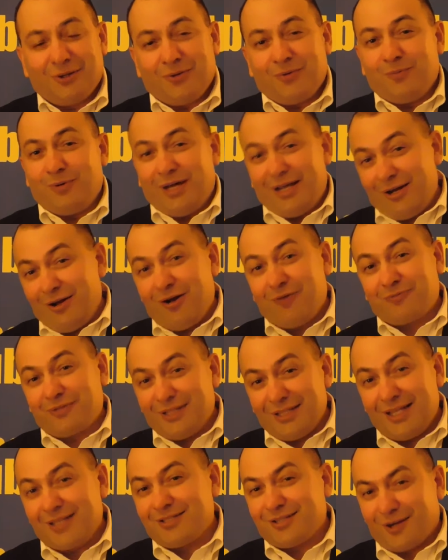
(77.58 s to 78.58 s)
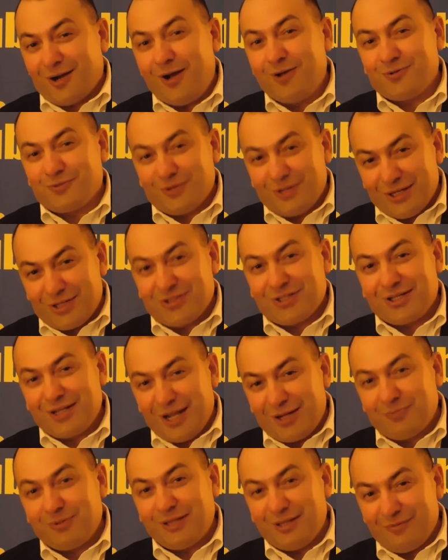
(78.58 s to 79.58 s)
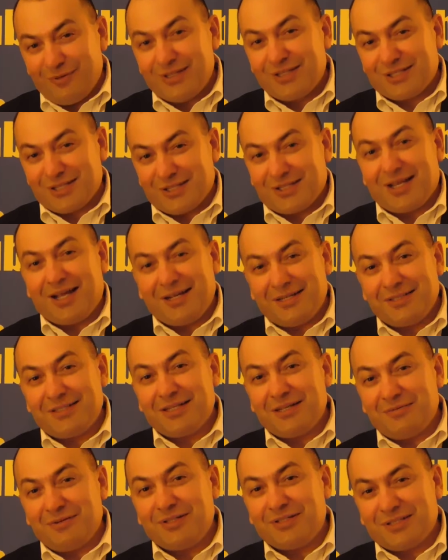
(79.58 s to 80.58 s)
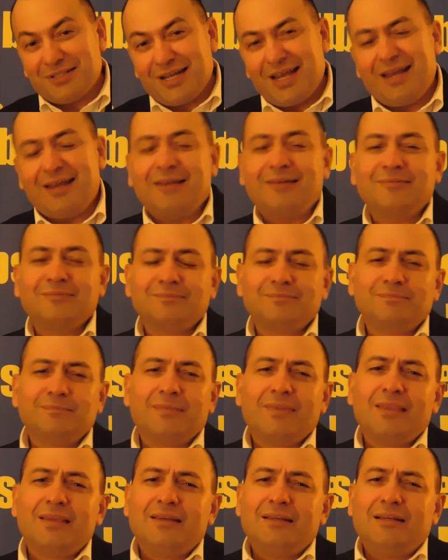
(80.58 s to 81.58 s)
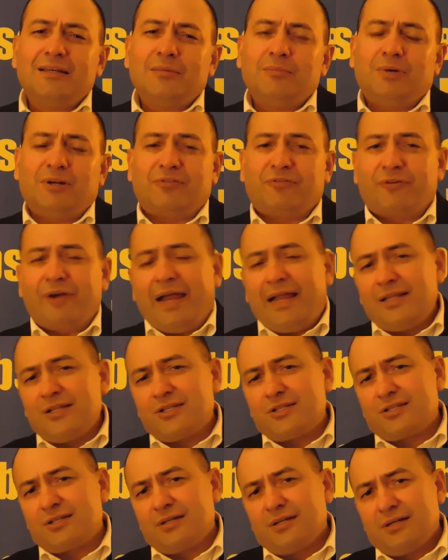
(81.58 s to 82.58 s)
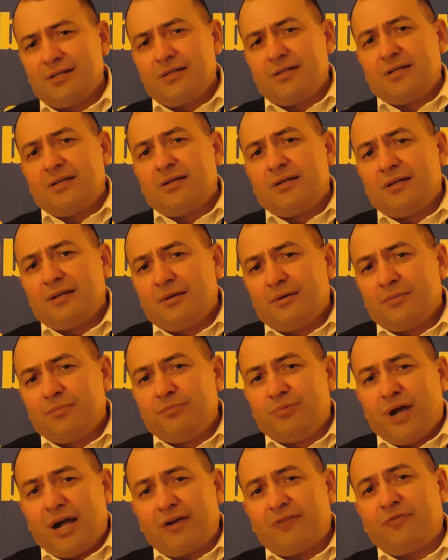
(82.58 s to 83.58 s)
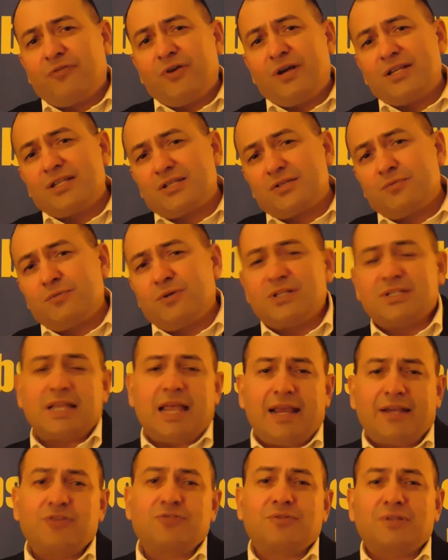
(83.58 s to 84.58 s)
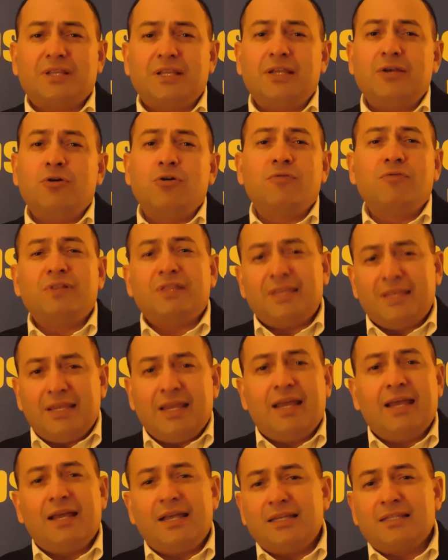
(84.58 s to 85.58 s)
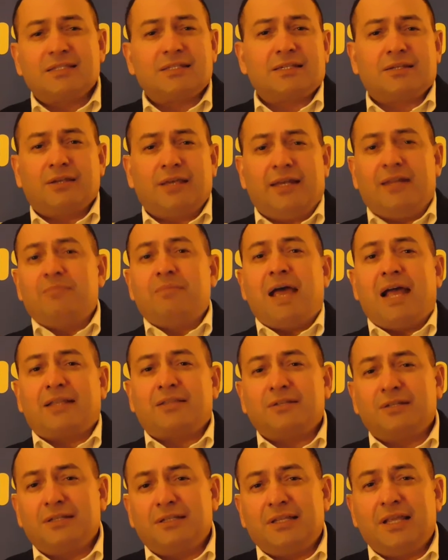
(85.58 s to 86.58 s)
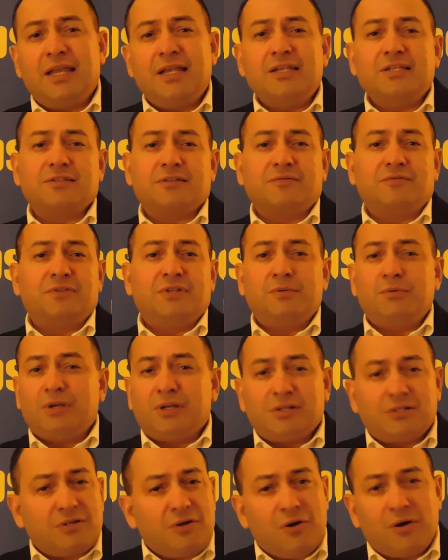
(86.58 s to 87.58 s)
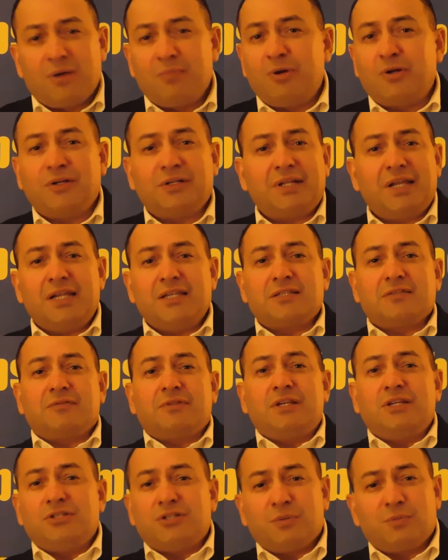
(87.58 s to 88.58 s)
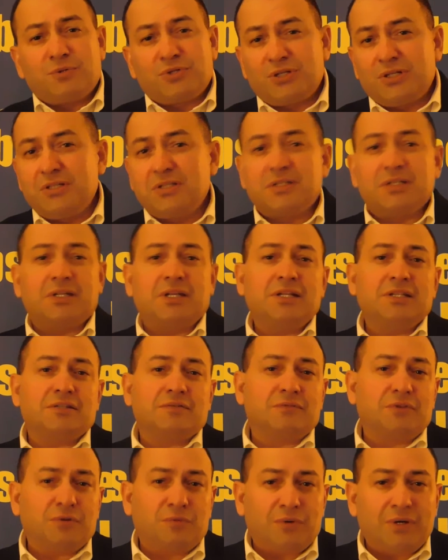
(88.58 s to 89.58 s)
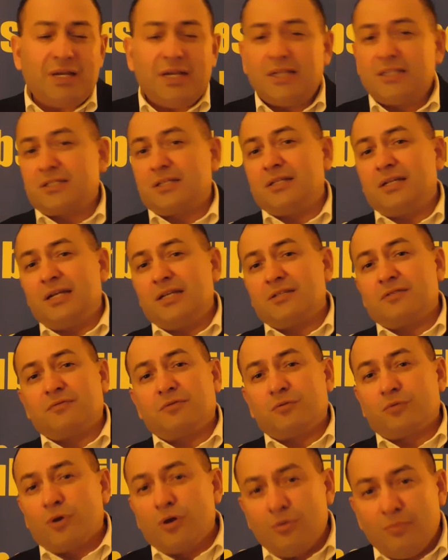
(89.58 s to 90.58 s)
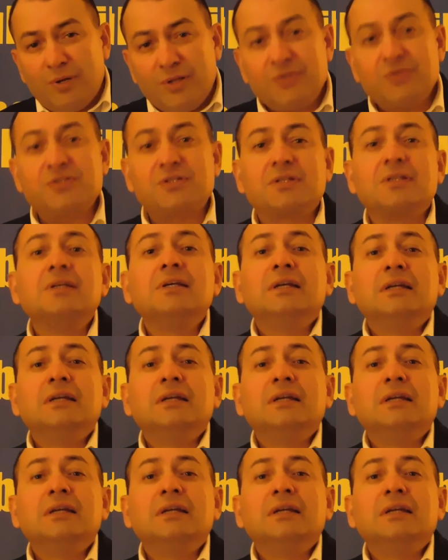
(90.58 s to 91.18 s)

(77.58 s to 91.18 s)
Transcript: Quite often that's a contradiction that we live in society even today. But friends, breakfast was actually, over the years, getting back to the days of we could talk about the days of the Egyptians, the days of the Greeks, the days of the Romans.